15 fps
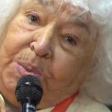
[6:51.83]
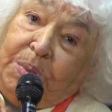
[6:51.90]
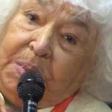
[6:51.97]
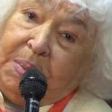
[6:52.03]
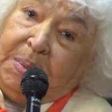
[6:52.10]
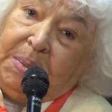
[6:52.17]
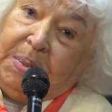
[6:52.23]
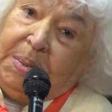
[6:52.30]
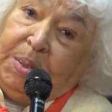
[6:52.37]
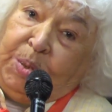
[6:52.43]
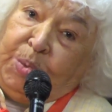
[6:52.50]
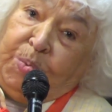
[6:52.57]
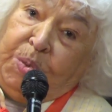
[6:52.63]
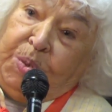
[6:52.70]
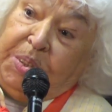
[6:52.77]

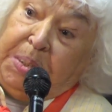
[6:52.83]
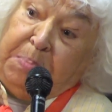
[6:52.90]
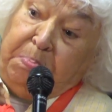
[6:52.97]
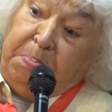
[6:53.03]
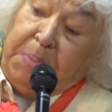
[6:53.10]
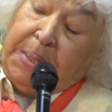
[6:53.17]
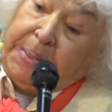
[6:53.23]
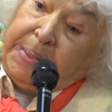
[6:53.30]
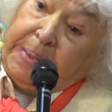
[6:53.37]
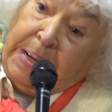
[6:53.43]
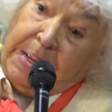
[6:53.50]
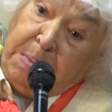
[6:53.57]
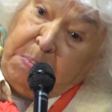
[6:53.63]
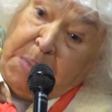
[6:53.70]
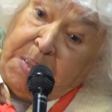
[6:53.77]
it was my
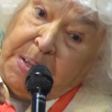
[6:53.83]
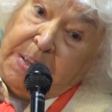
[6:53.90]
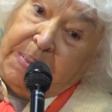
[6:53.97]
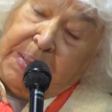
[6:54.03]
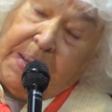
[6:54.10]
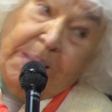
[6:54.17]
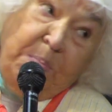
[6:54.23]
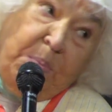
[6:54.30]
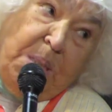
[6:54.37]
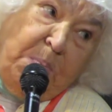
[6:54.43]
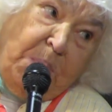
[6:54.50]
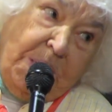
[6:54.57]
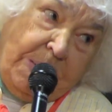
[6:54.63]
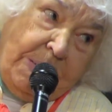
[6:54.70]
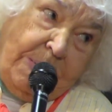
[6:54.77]
grandmother and my
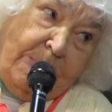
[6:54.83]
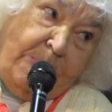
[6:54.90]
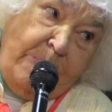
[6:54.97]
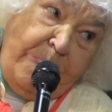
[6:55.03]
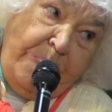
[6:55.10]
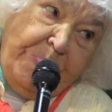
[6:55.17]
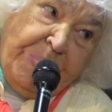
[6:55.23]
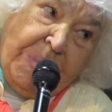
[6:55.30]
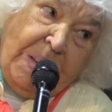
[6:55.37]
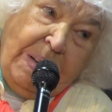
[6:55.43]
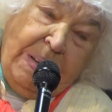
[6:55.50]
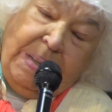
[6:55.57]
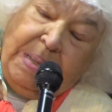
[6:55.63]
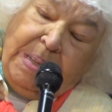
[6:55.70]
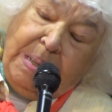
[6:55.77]
mother.
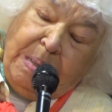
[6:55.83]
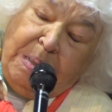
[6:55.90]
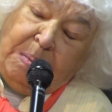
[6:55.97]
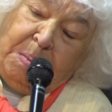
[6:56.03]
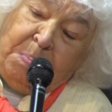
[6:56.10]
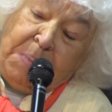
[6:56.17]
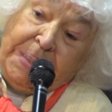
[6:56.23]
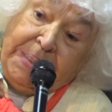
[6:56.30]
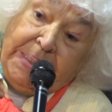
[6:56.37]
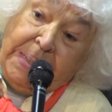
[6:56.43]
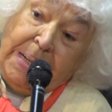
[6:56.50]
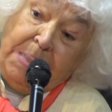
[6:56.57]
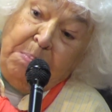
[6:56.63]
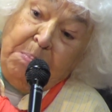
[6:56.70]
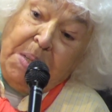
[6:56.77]
My
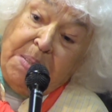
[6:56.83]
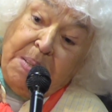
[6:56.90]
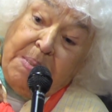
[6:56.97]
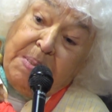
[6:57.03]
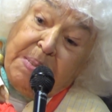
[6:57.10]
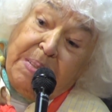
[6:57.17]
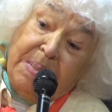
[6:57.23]
grandmother, the